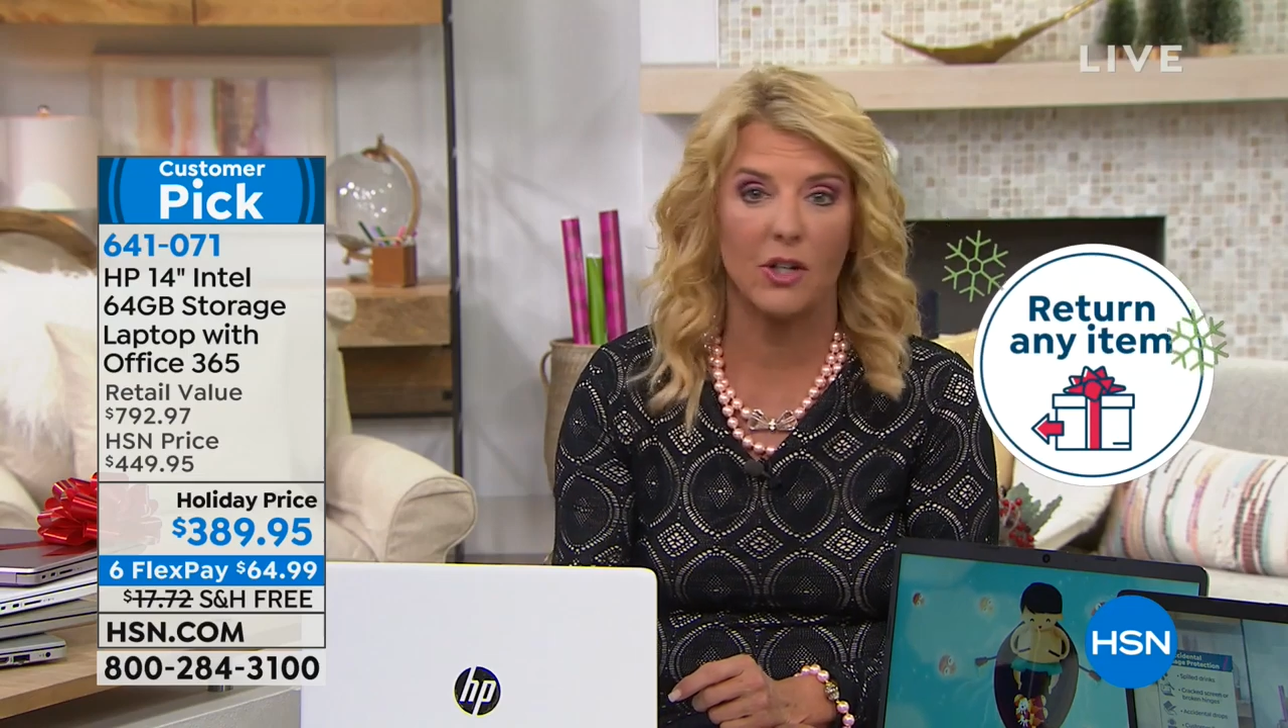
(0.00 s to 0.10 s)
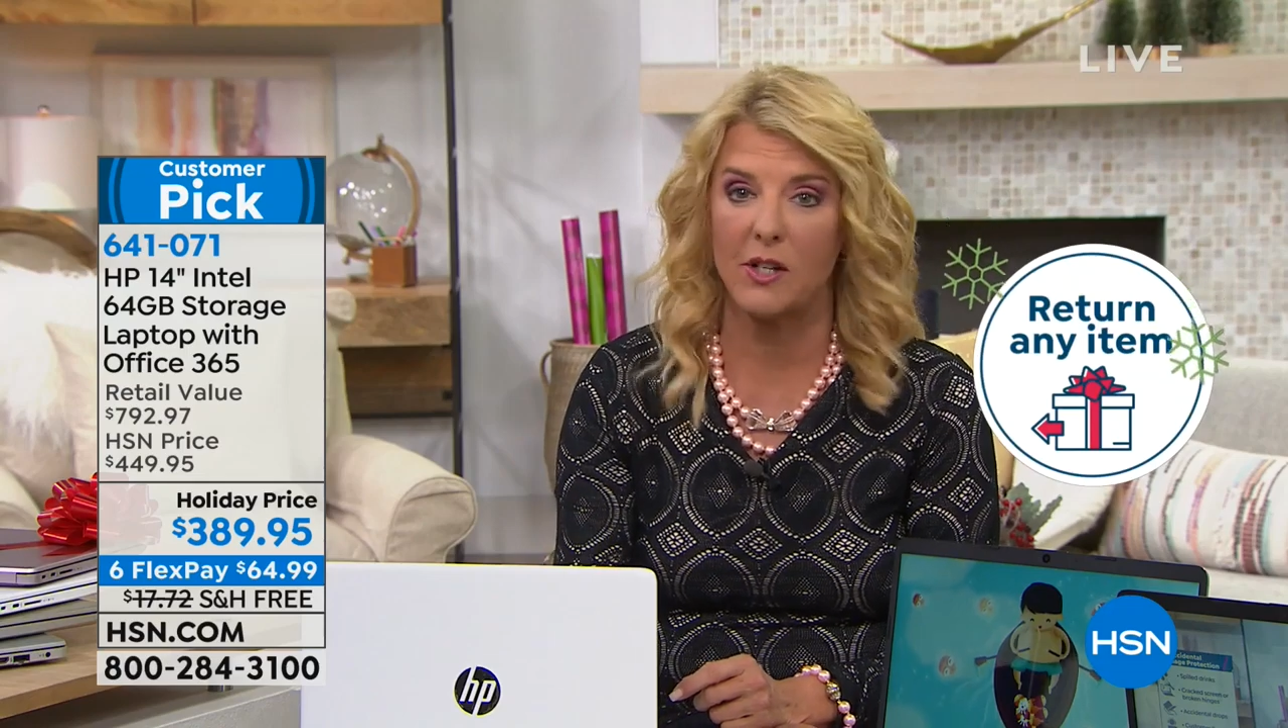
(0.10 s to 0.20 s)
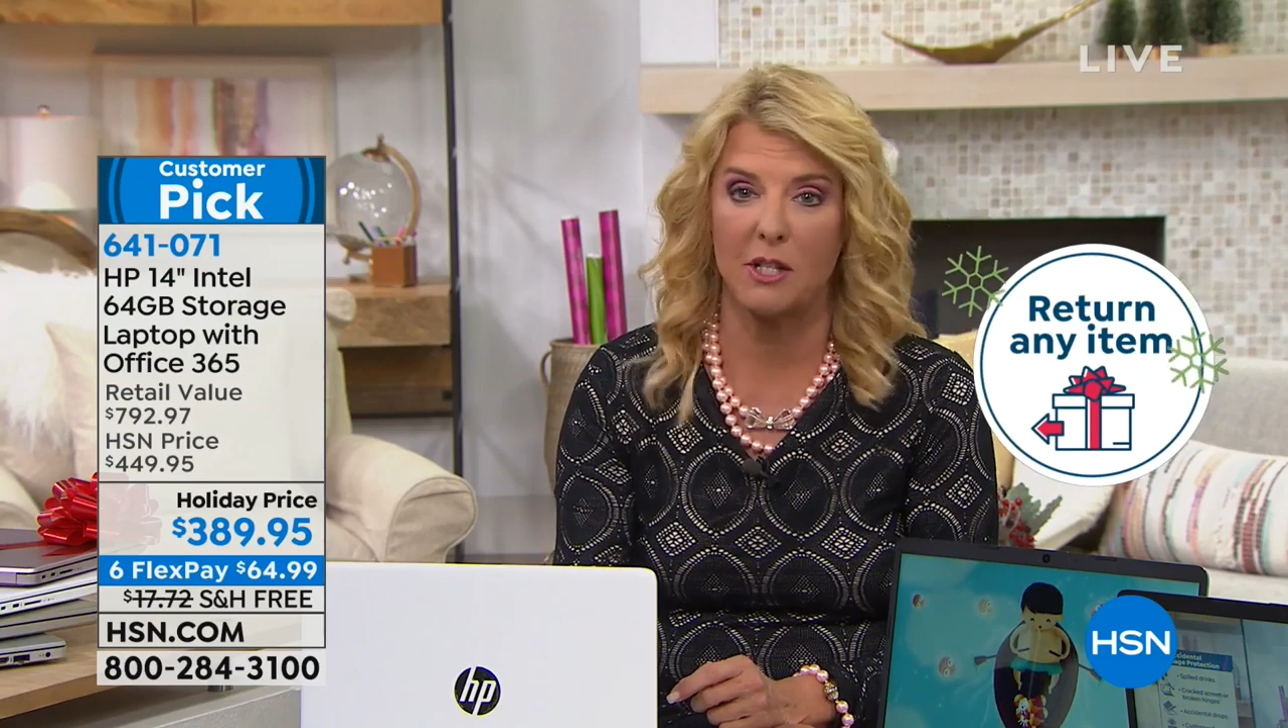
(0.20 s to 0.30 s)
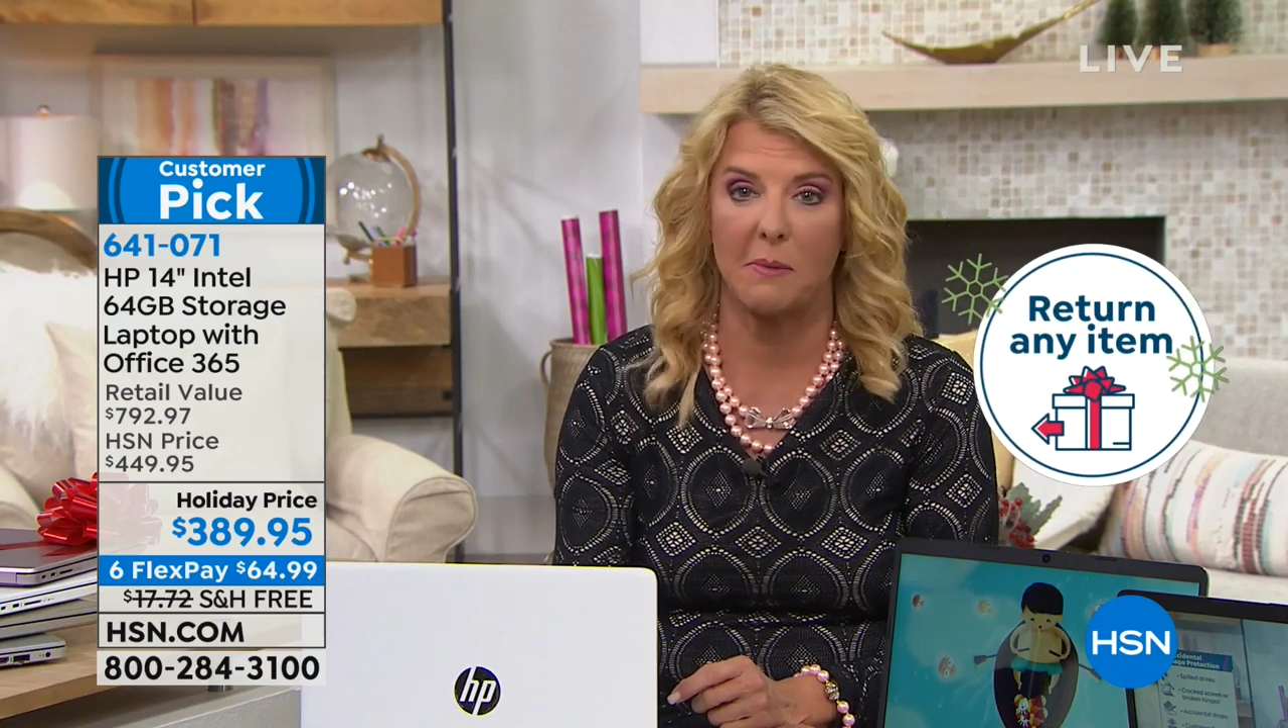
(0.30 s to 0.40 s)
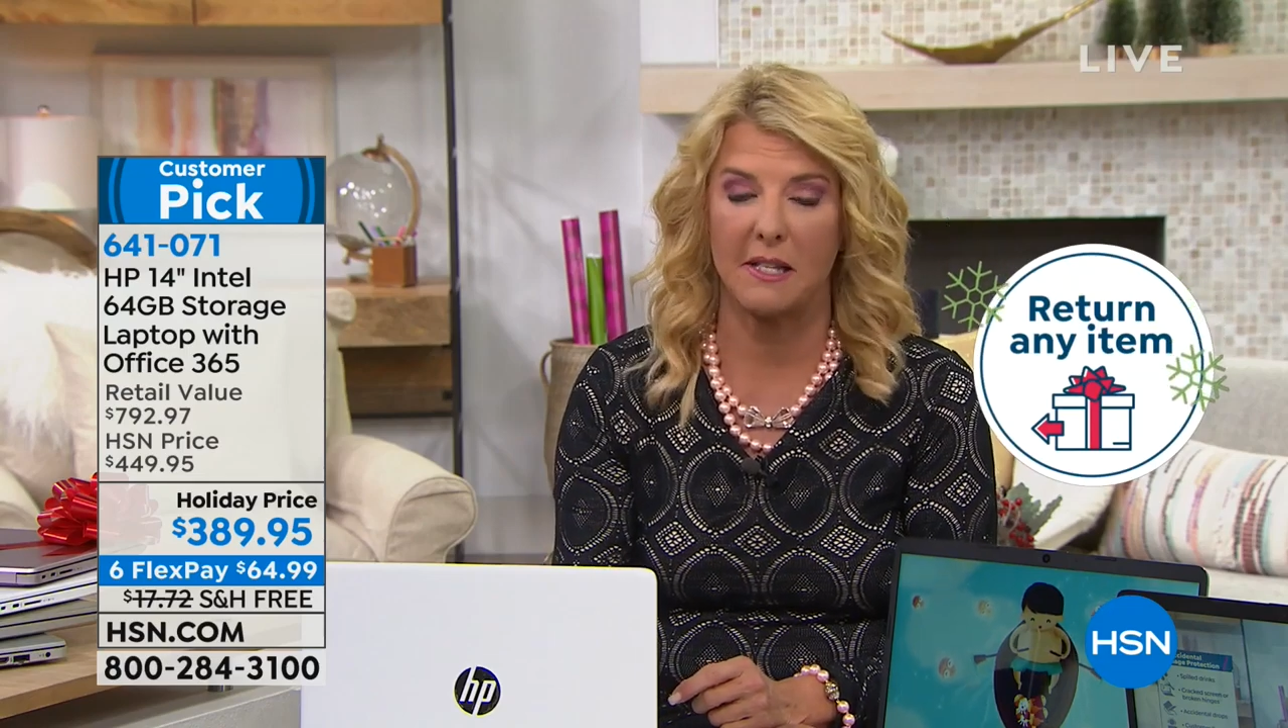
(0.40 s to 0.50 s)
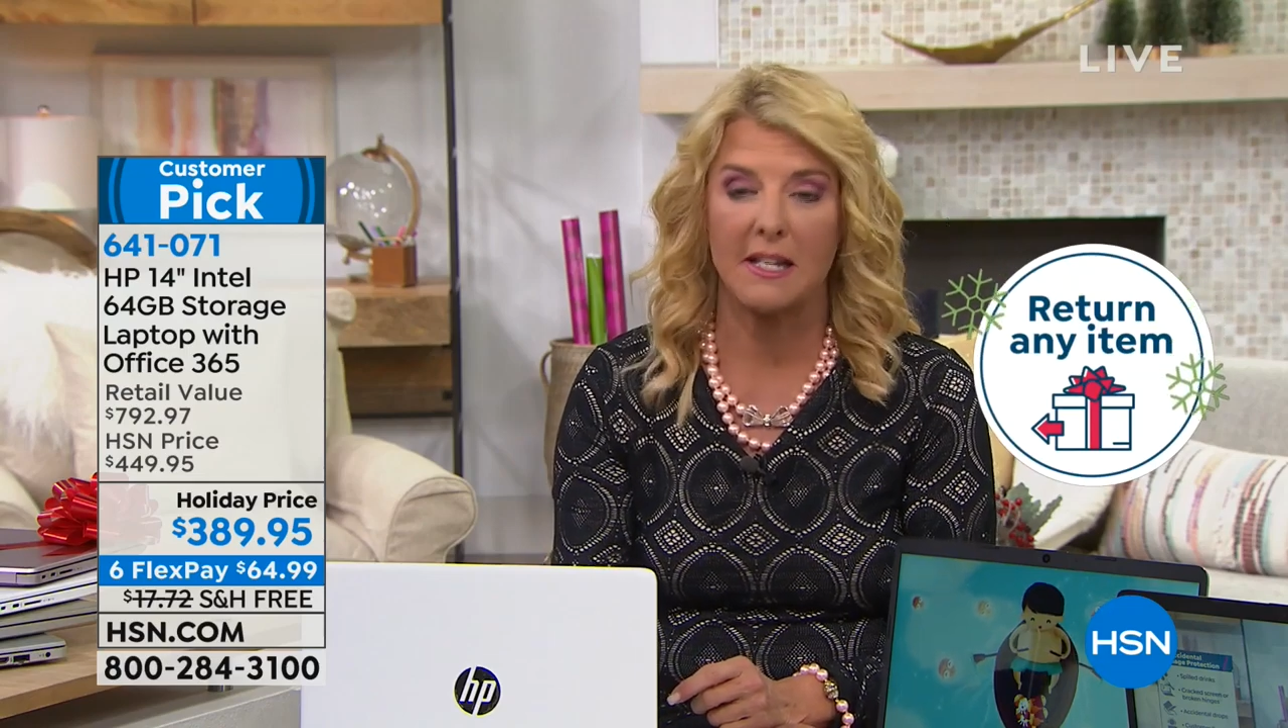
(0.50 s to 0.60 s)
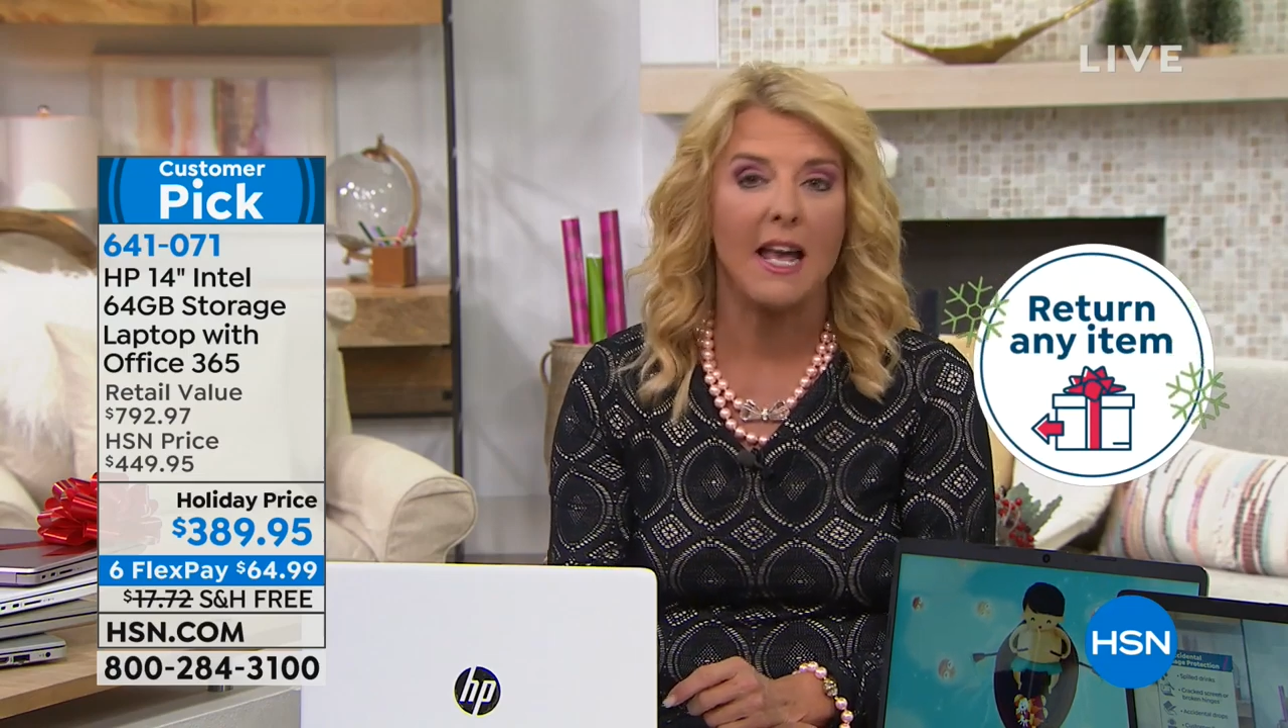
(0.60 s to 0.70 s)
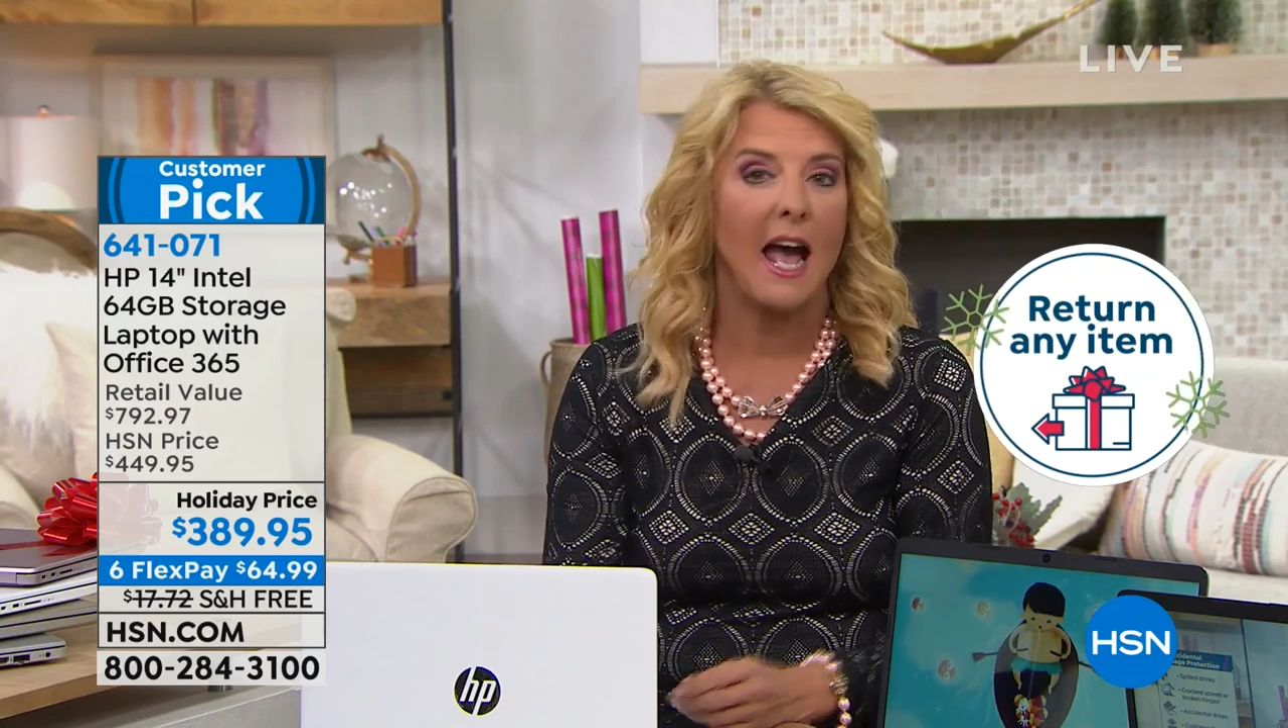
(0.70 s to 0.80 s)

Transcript: Christmas.